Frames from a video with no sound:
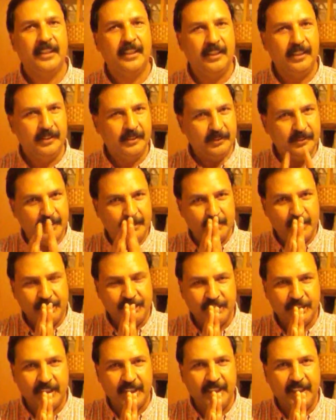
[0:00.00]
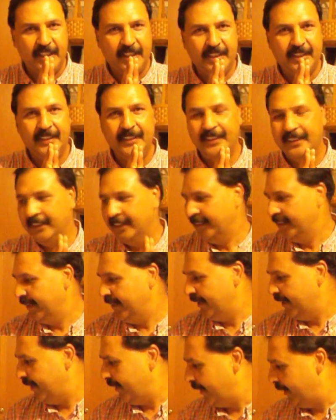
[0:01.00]
Hello, namaskar.
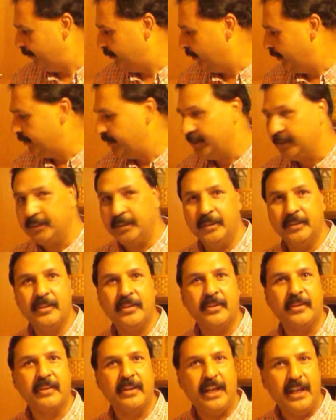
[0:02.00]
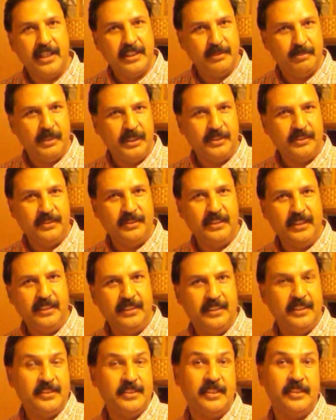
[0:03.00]
I'm going to cook Rajma
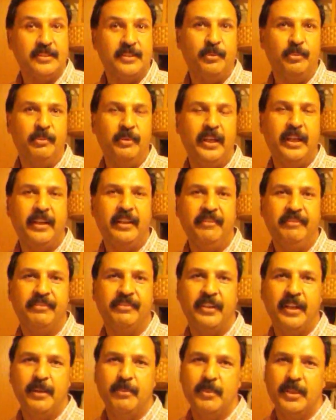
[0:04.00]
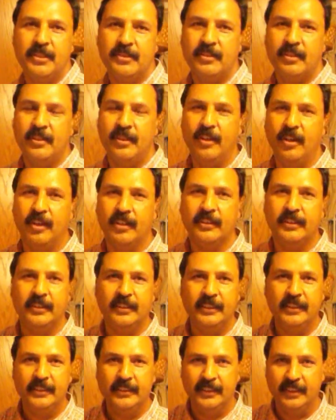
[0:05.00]
today. This is a very famous North
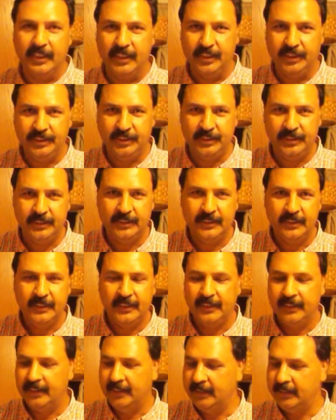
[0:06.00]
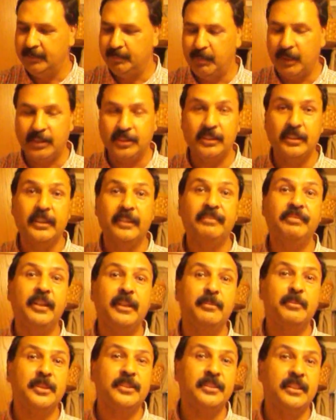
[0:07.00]
Indian dish, especially
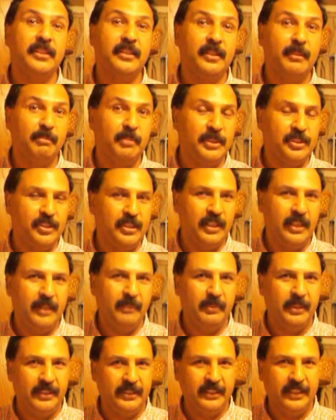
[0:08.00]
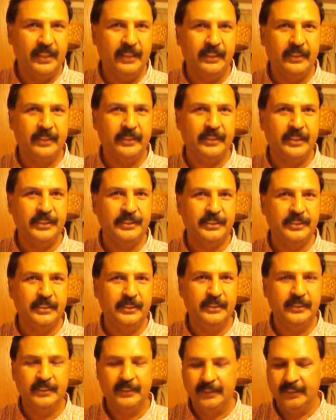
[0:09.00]
famous in the Punjab and Delhi
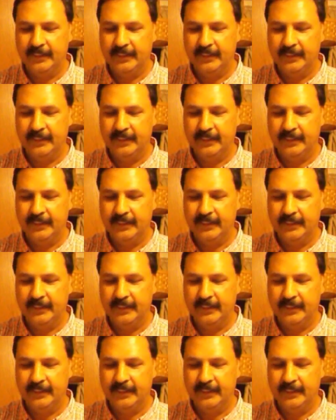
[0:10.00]
region.